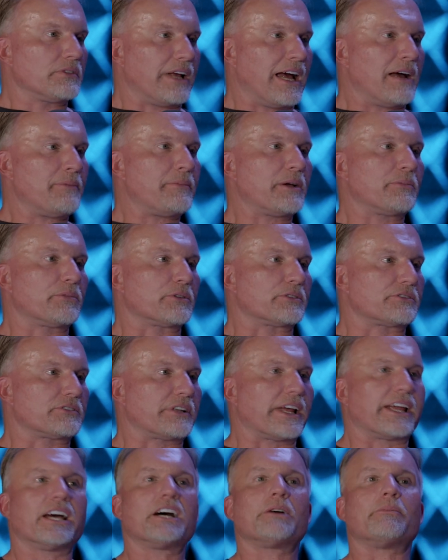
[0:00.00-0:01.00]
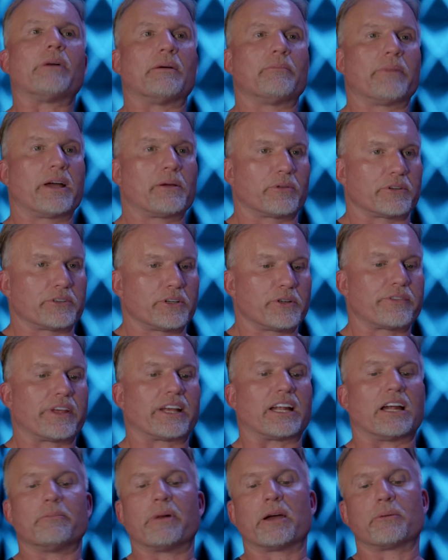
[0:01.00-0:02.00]
to stay up. I'm able to do
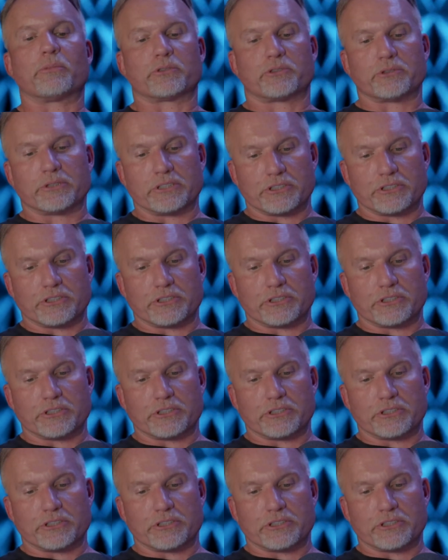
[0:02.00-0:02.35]
things. I'm able to